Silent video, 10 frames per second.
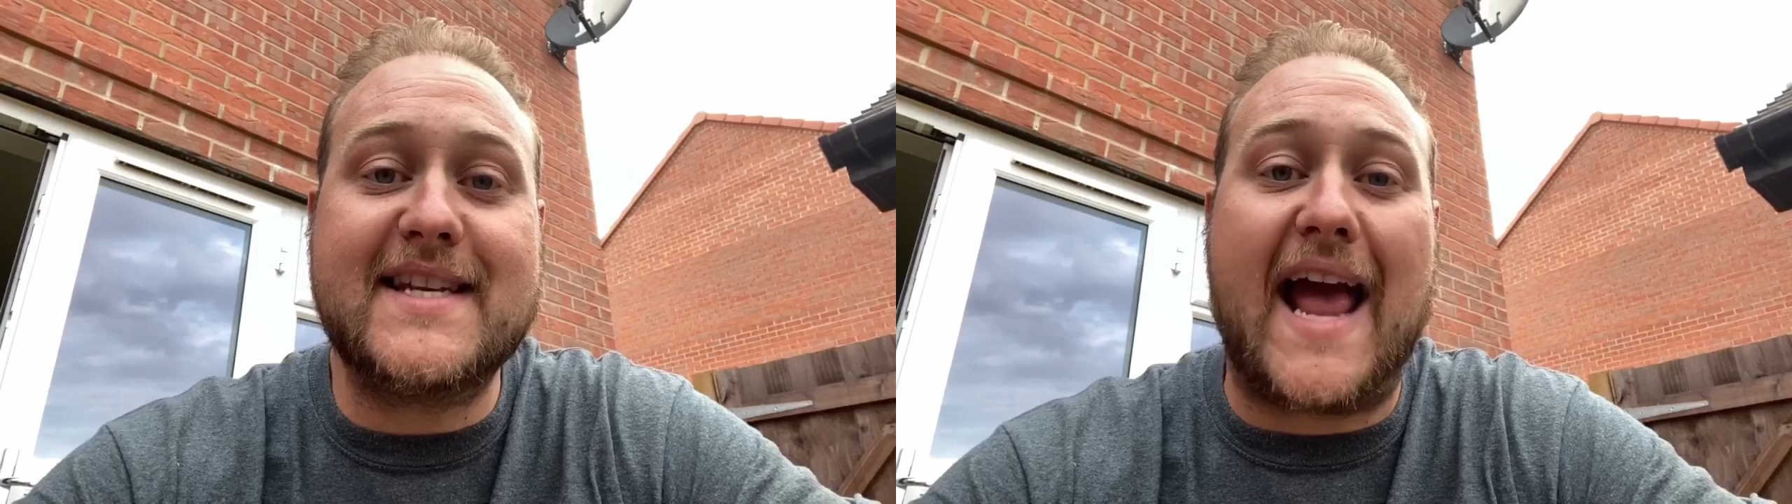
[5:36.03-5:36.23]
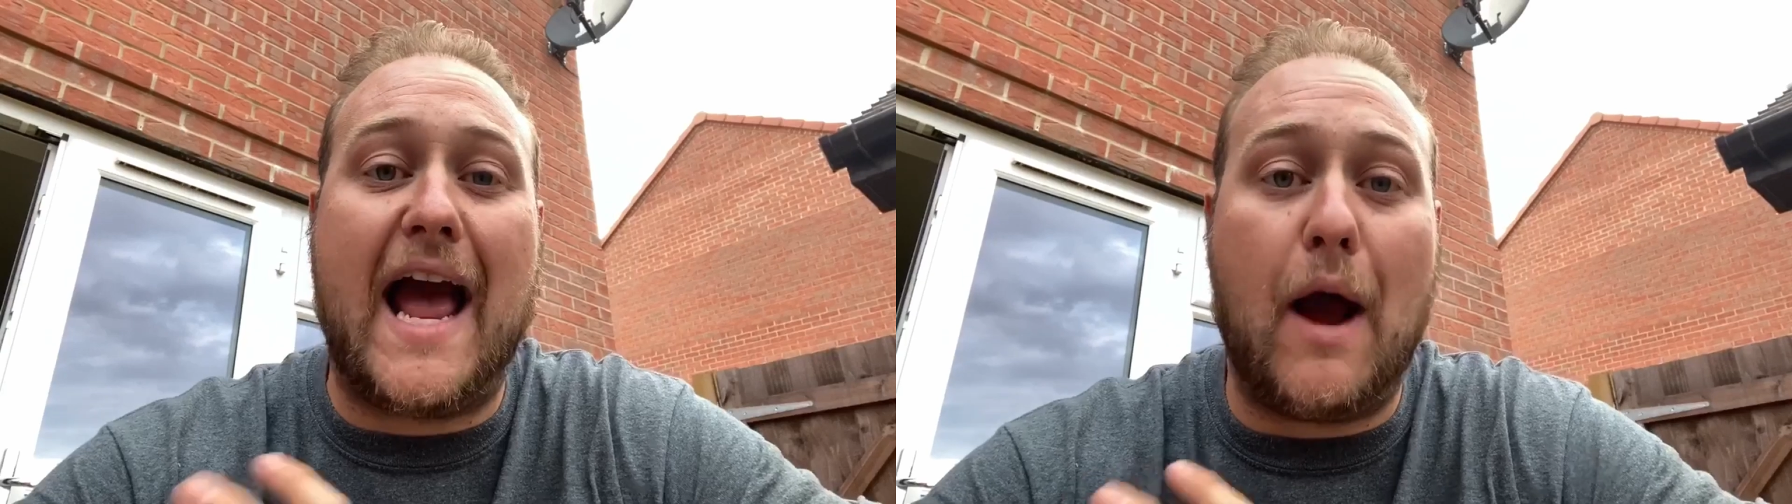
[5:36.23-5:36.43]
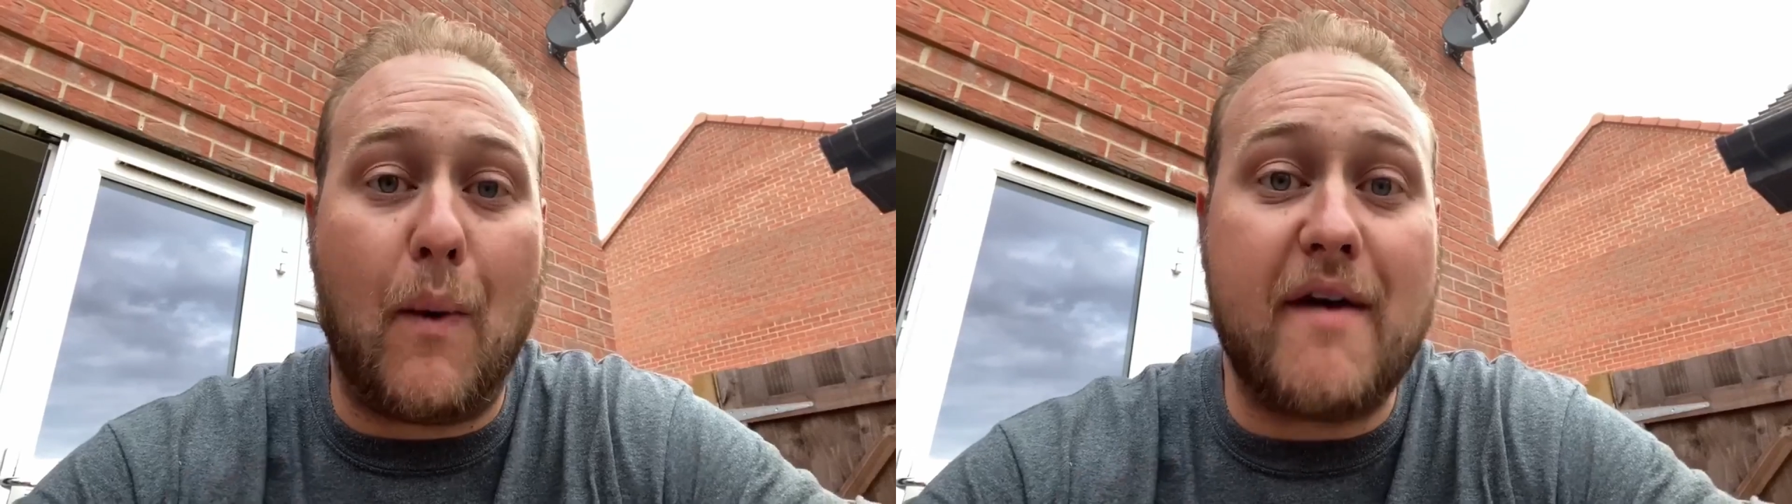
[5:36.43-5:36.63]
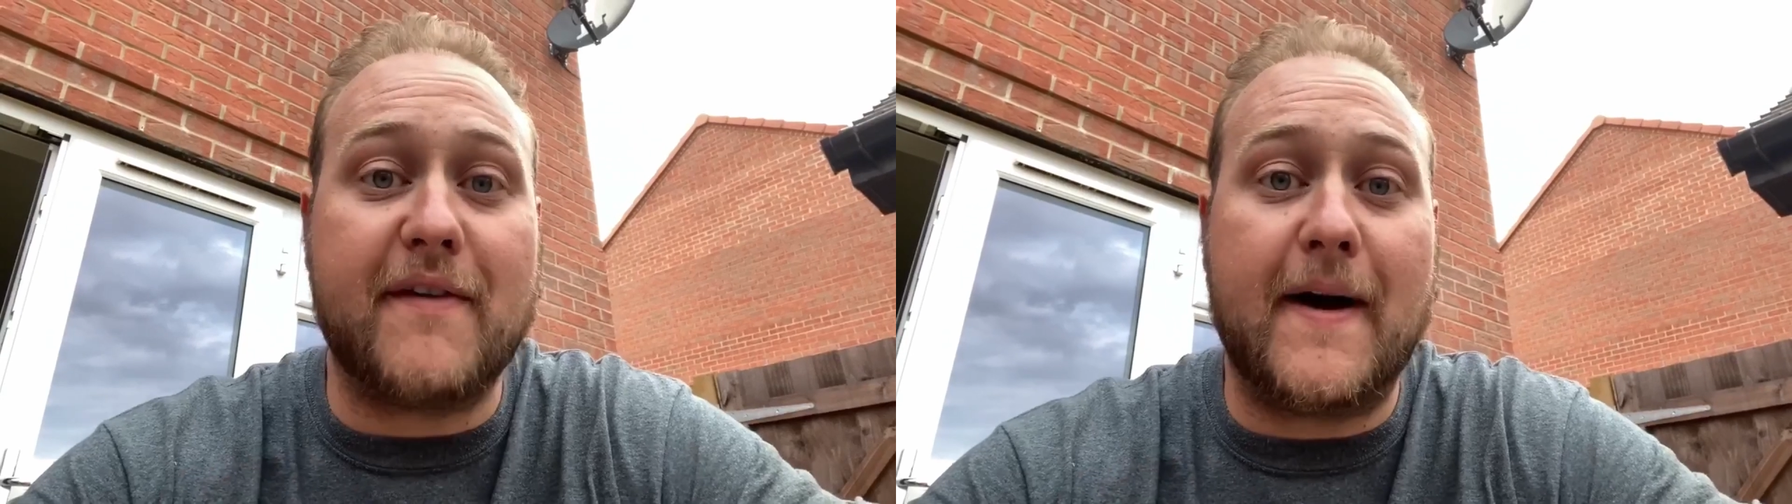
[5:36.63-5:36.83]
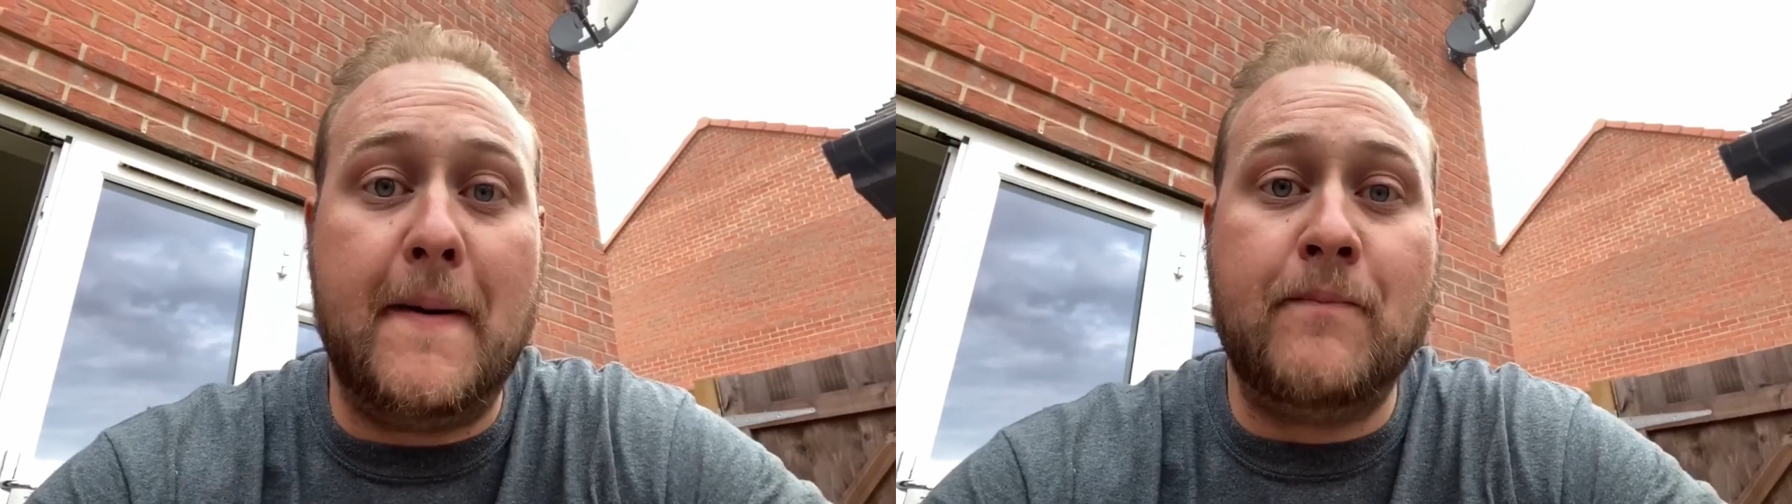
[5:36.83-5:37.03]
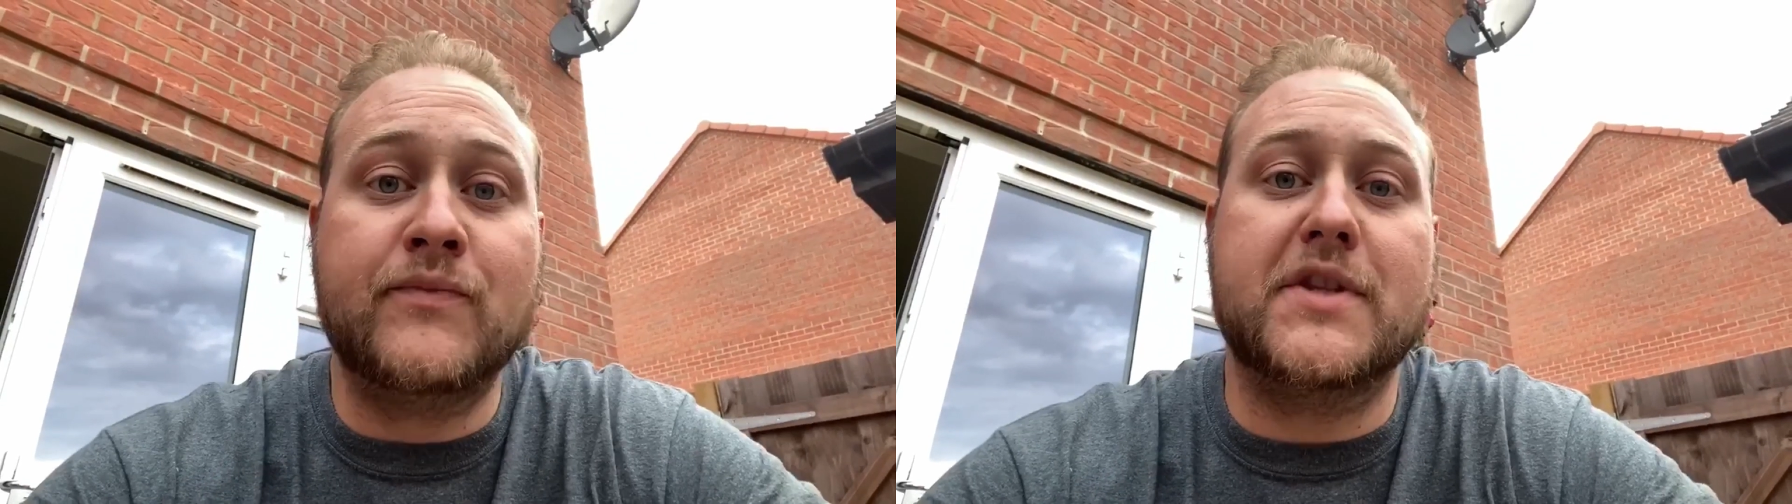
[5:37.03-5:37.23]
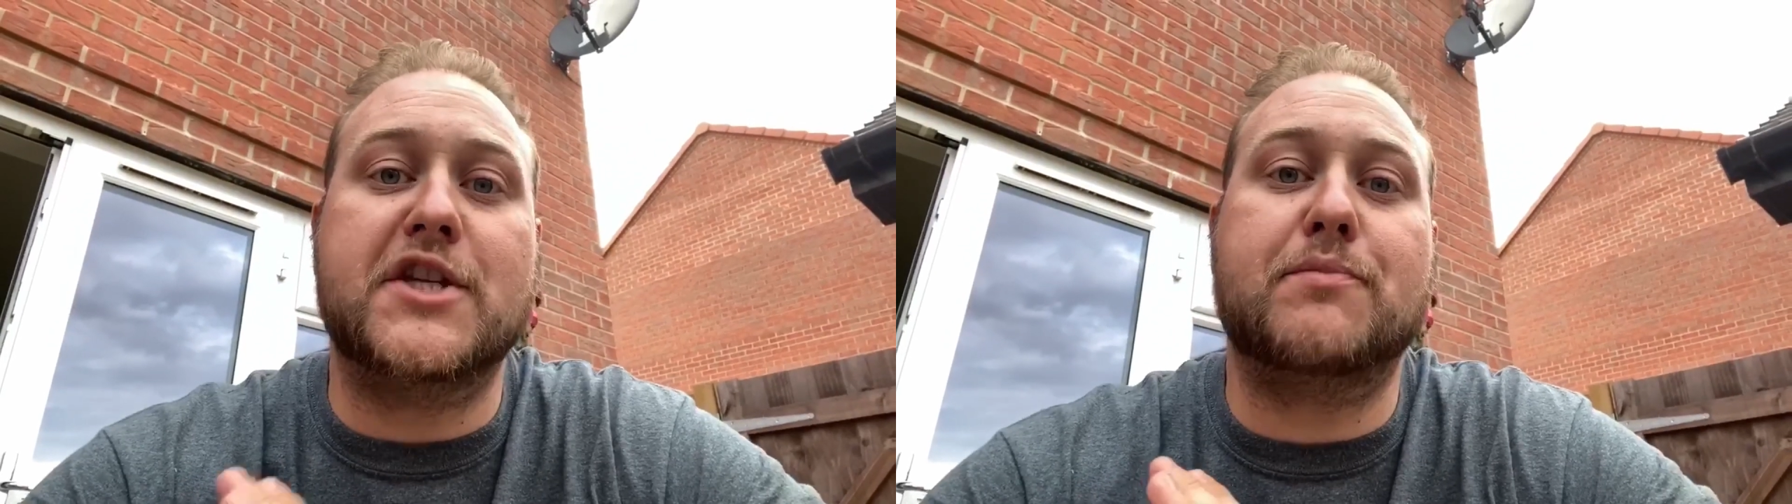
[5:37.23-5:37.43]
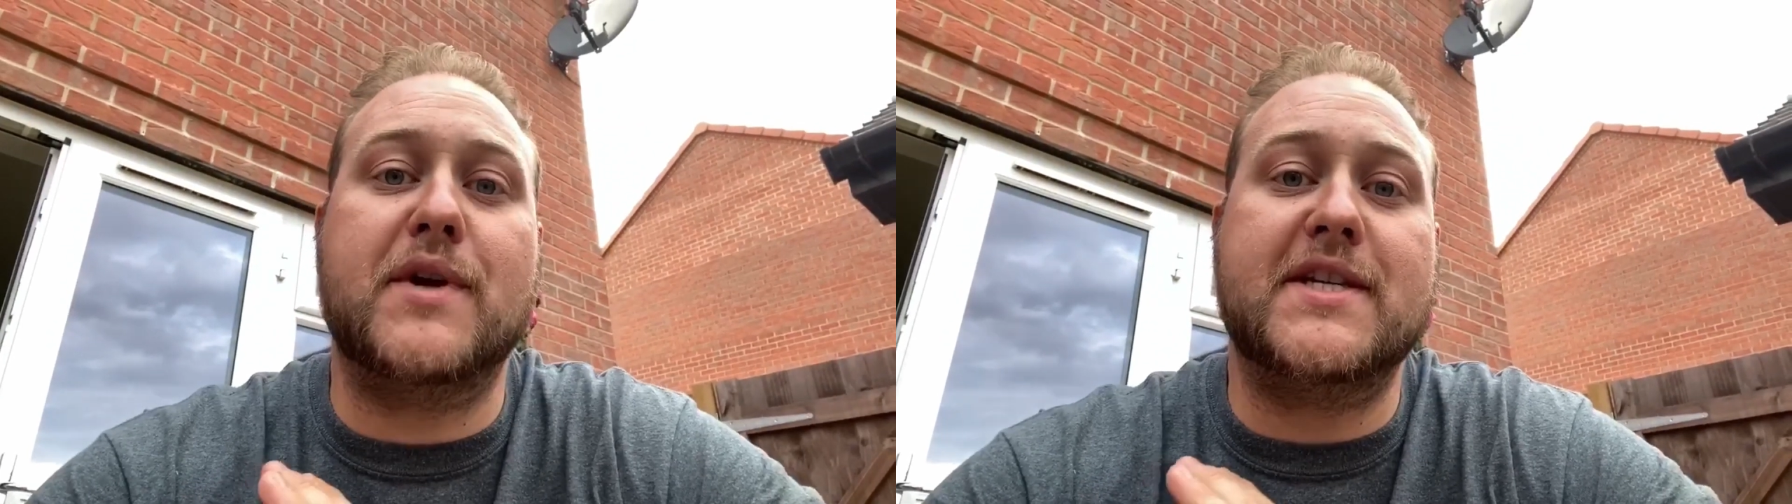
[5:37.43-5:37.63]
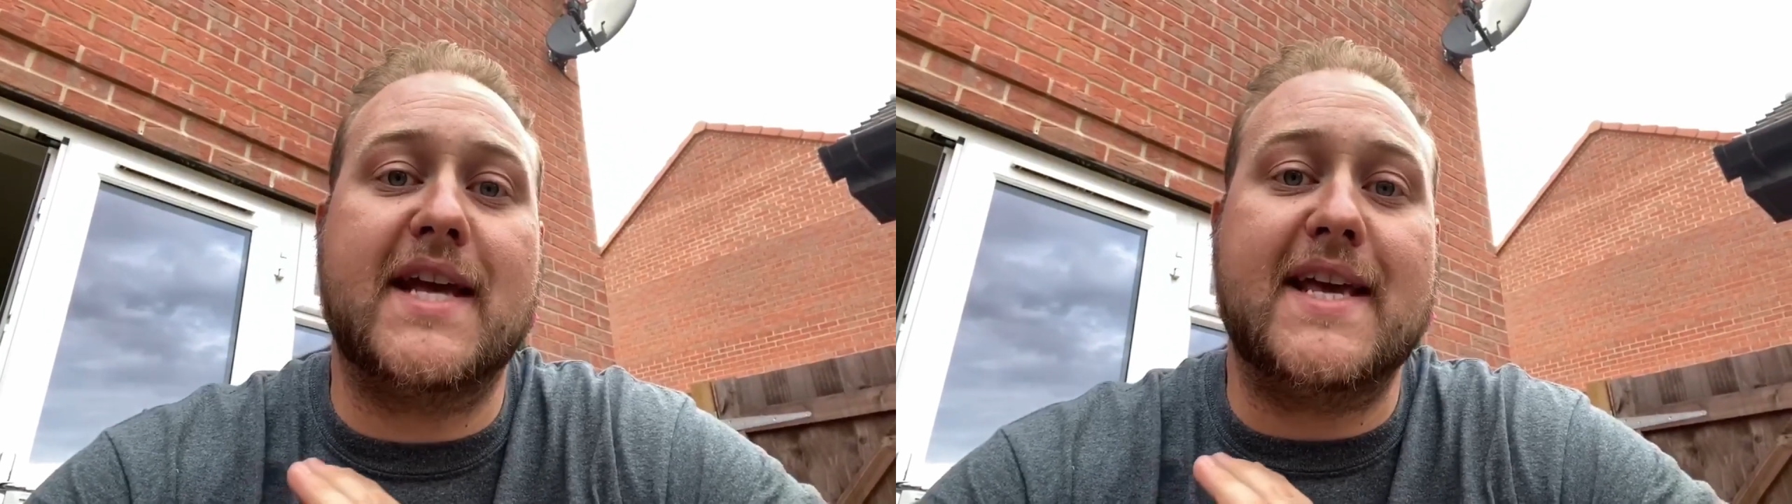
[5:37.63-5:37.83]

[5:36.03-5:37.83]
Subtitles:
However, the Sprinter